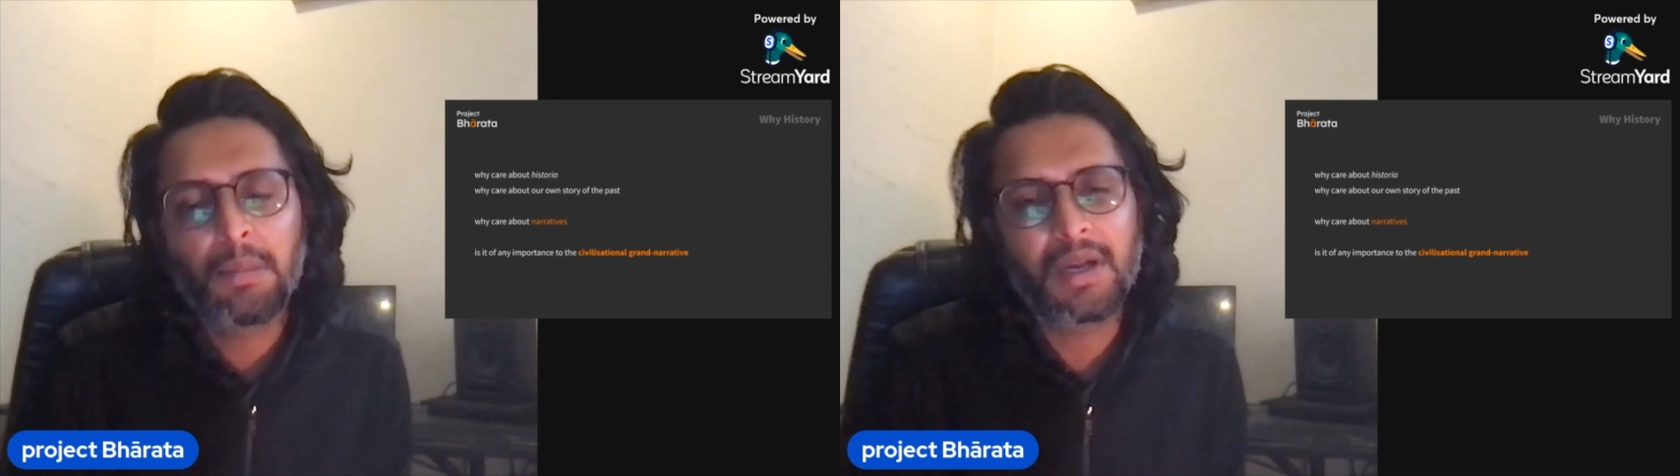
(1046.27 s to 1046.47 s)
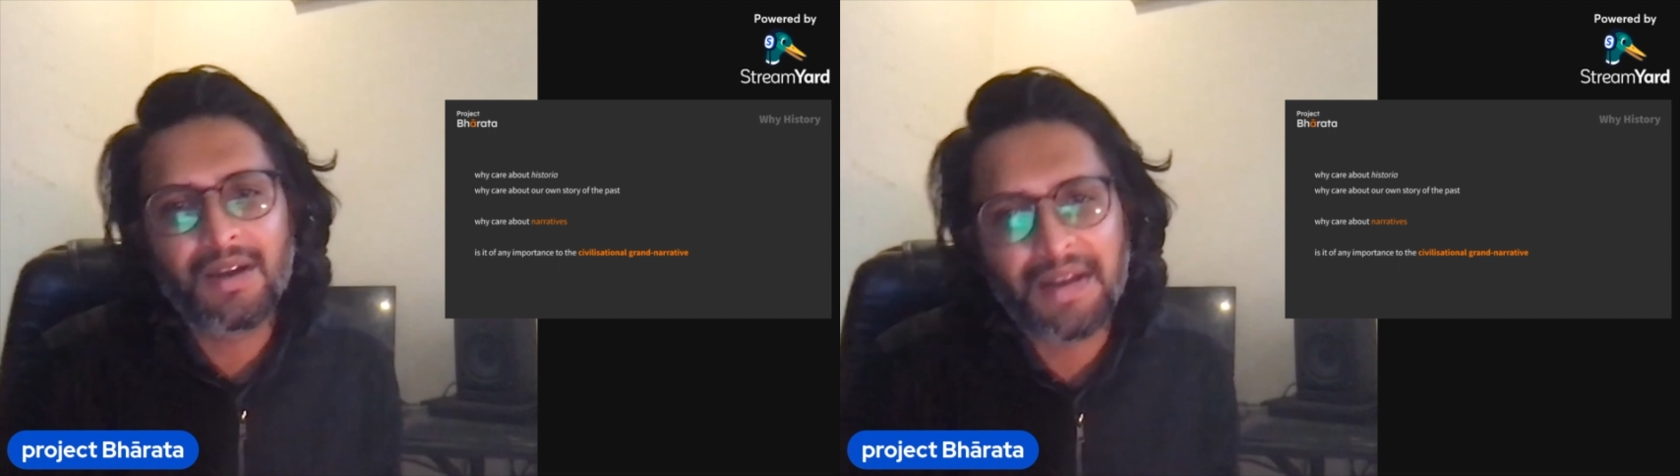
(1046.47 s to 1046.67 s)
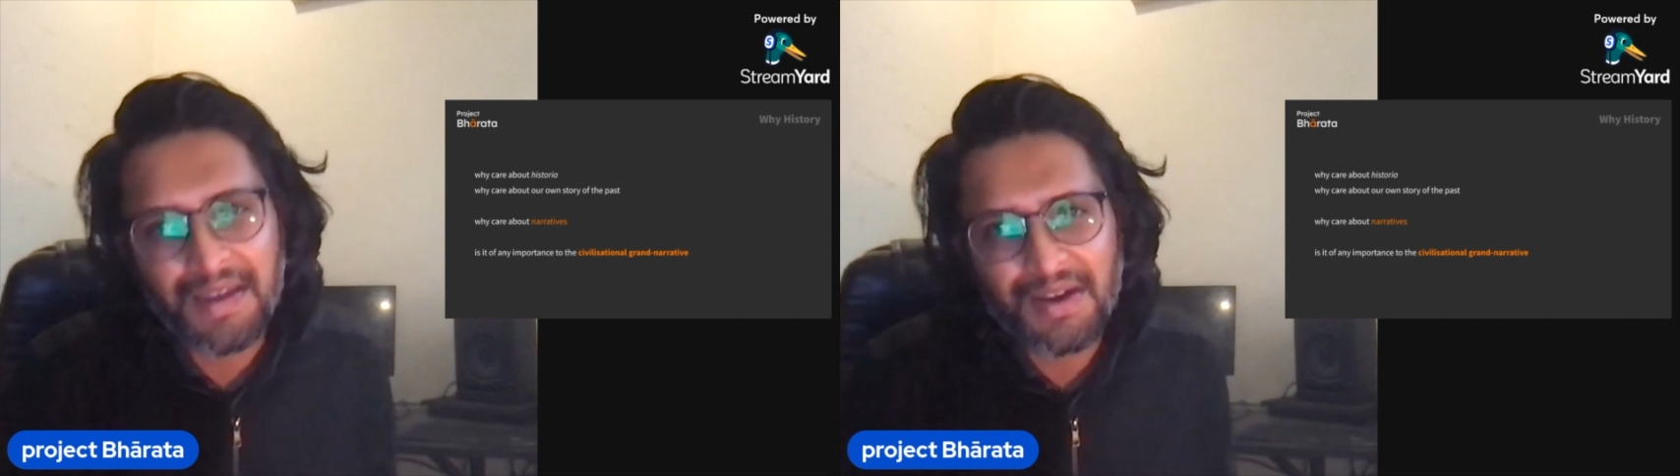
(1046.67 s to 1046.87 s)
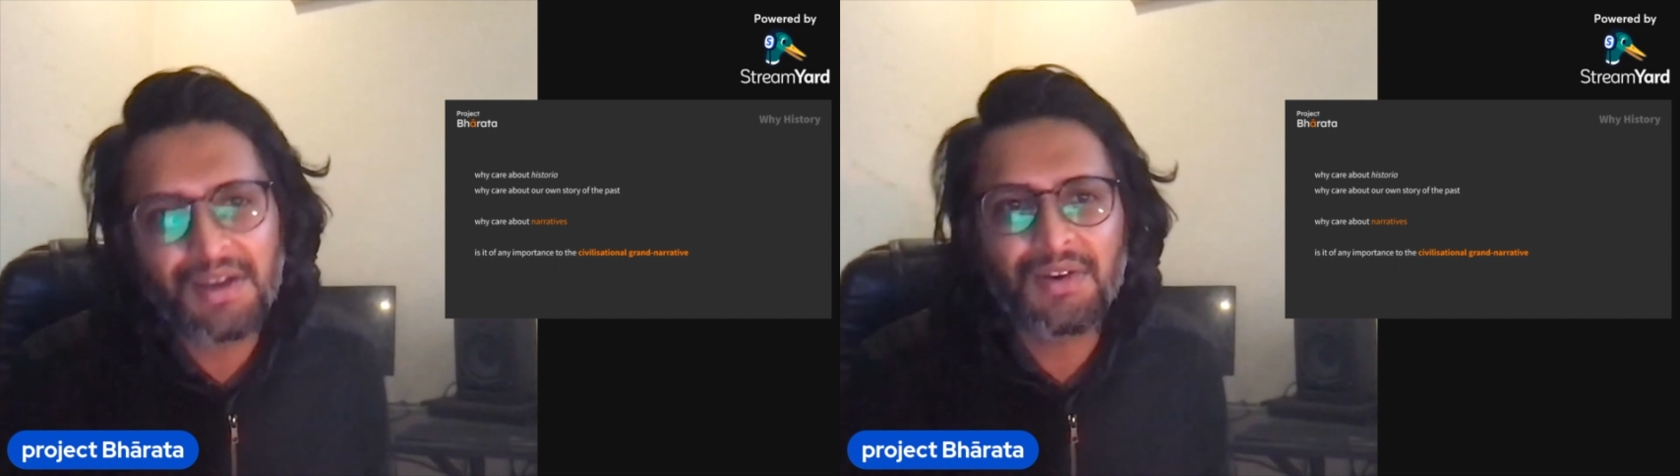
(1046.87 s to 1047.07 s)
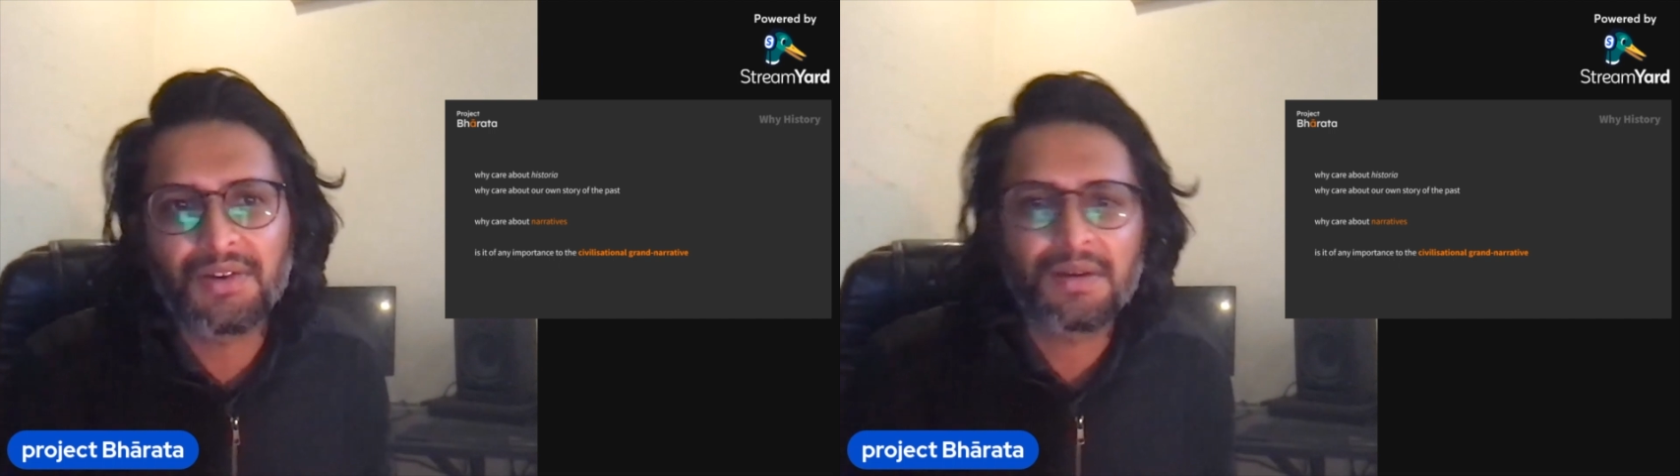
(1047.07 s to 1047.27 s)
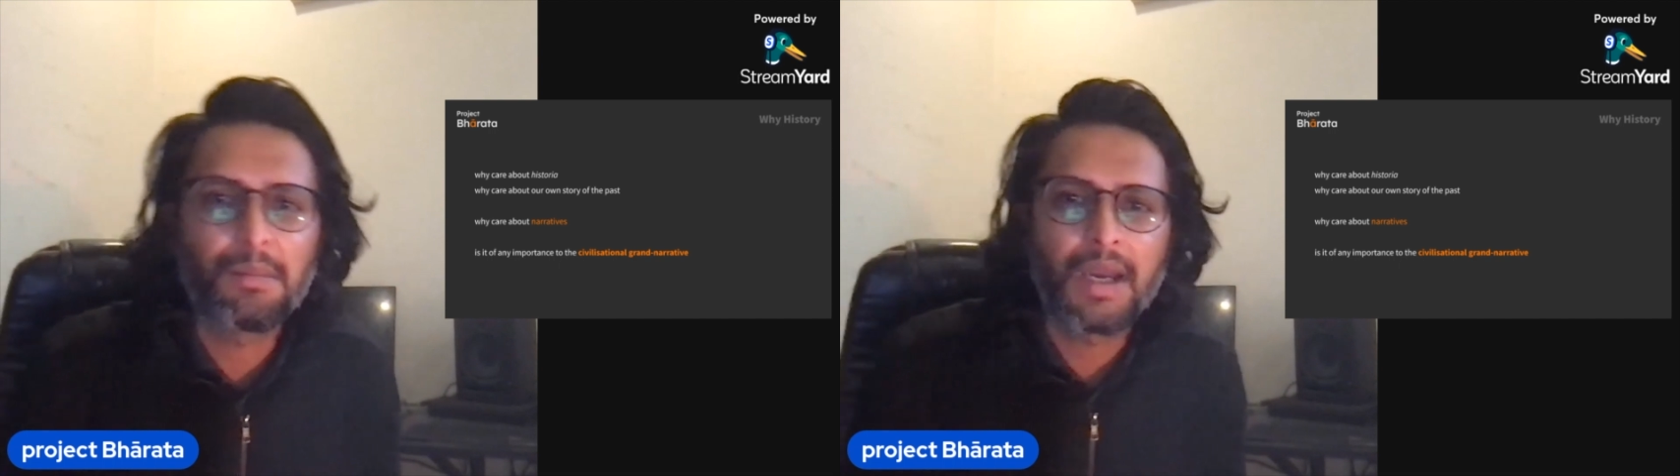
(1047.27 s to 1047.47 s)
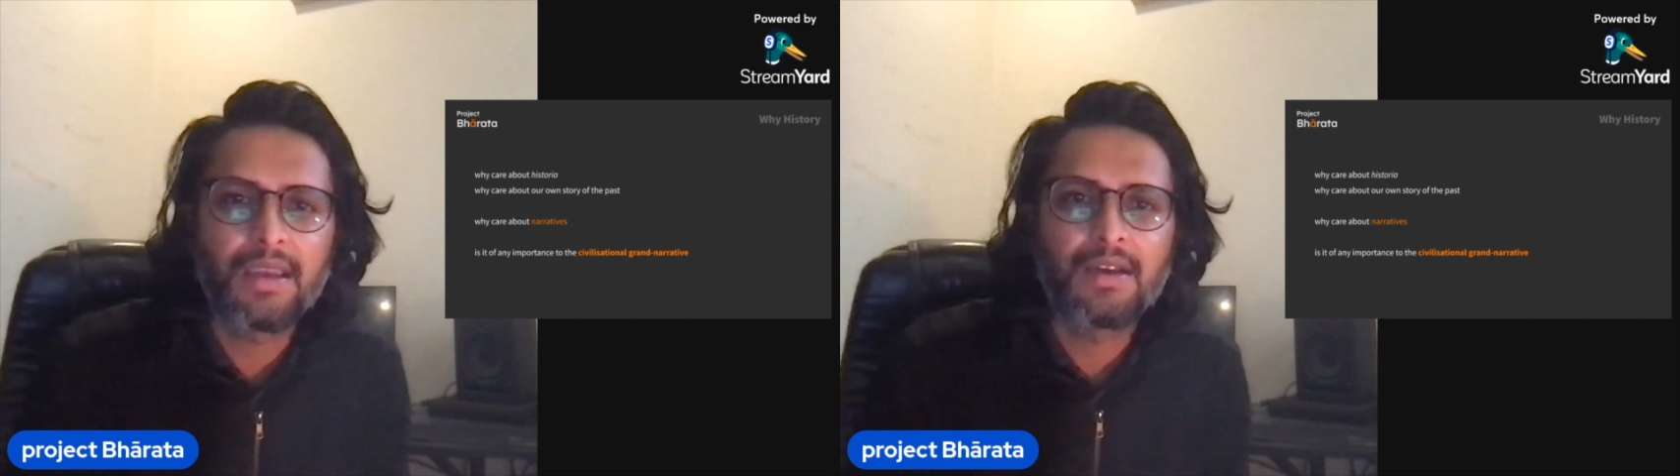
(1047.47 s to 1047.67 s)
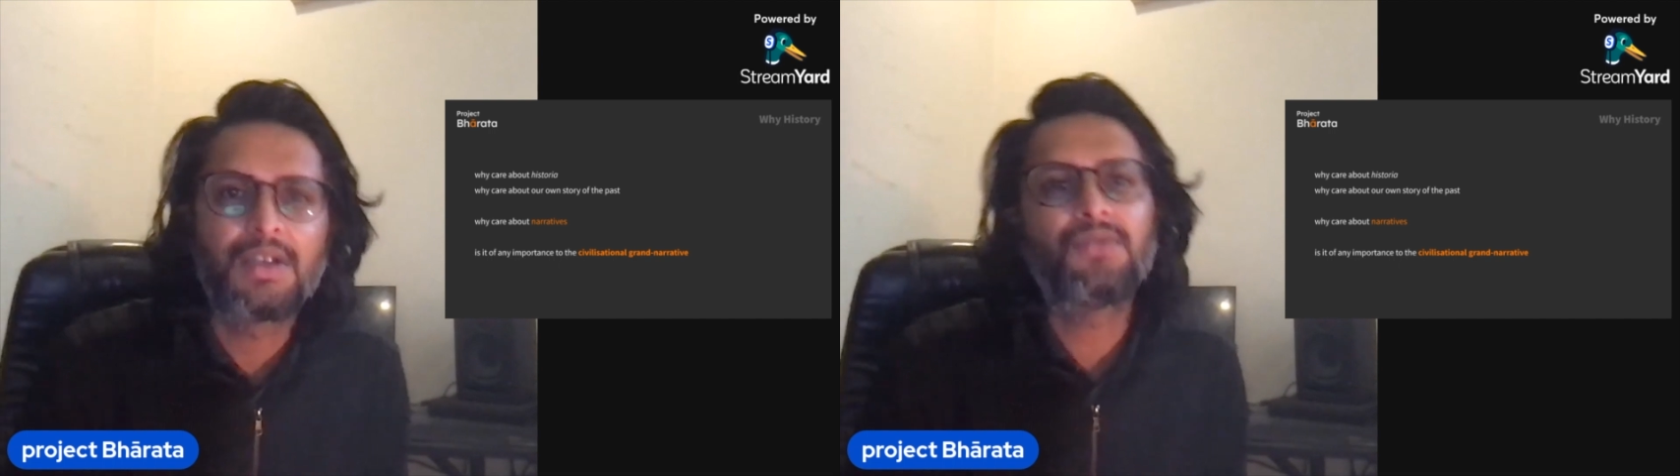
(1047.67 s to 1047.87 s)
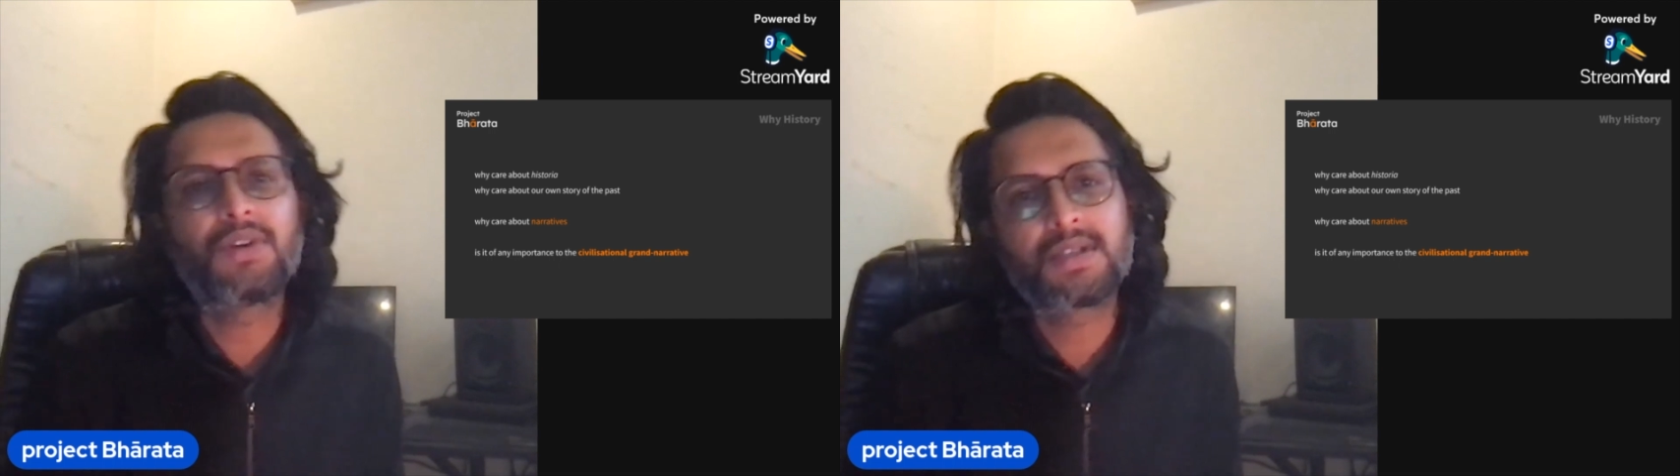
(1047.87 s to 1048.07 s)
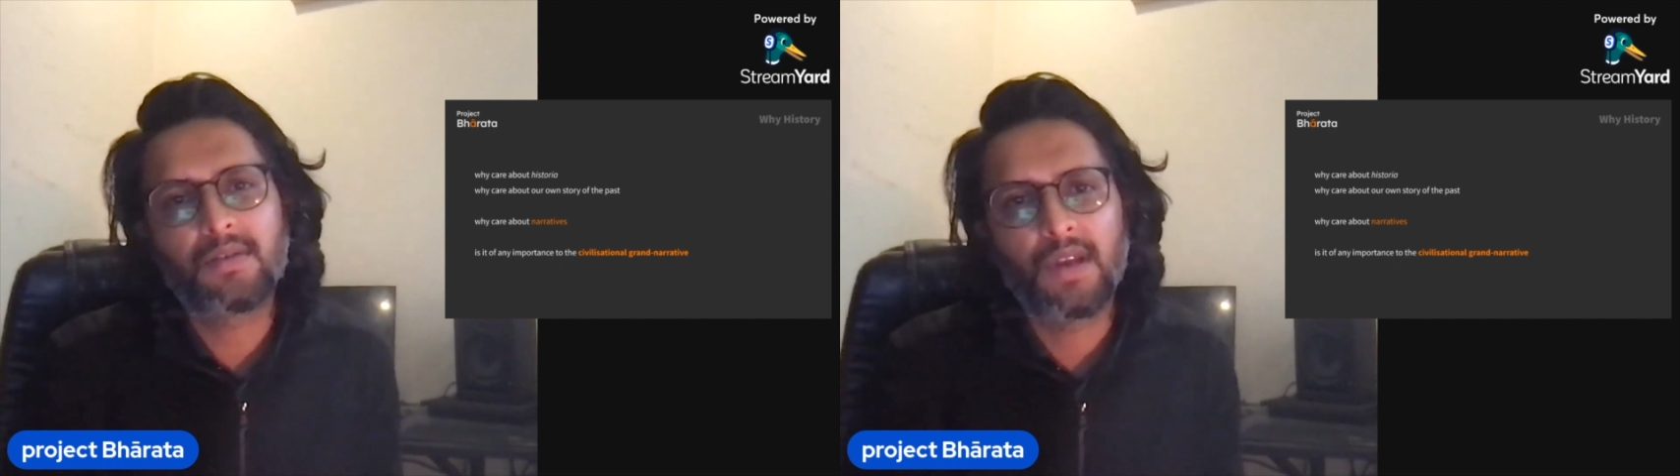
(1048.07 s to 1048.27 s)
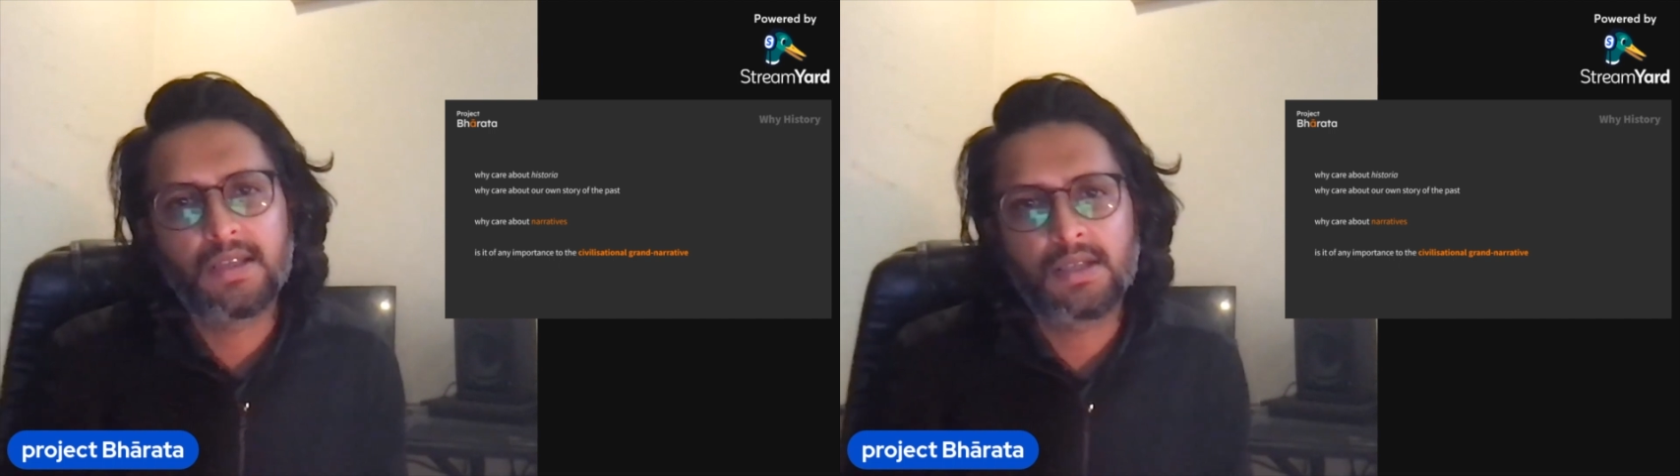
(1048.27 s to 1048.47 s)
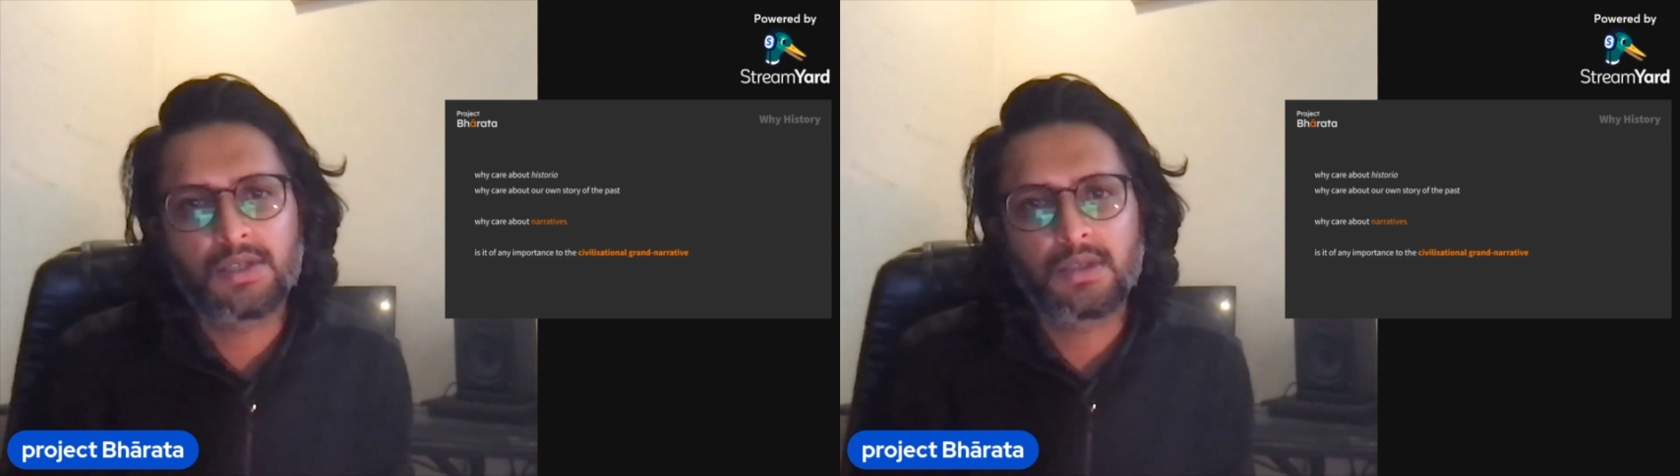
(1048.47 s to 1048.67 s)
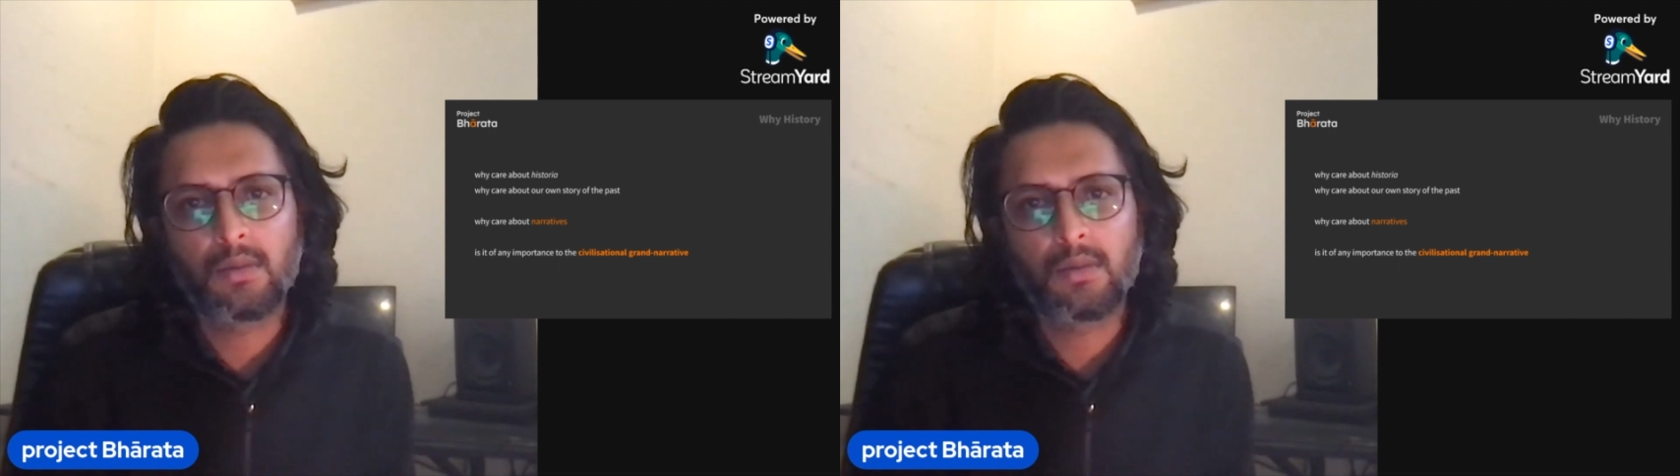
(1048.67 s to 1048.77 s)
but narrated by a different civilization